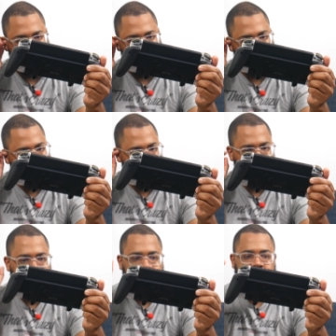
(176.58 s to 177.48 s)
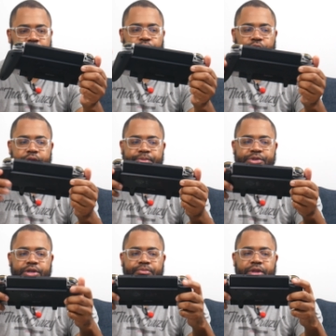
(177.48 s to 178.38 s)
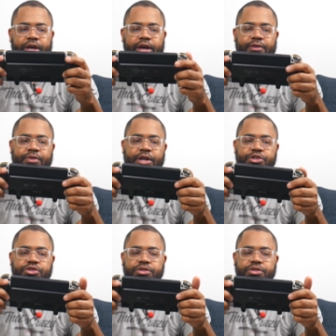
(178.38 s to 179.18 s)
of different grips, some that have extra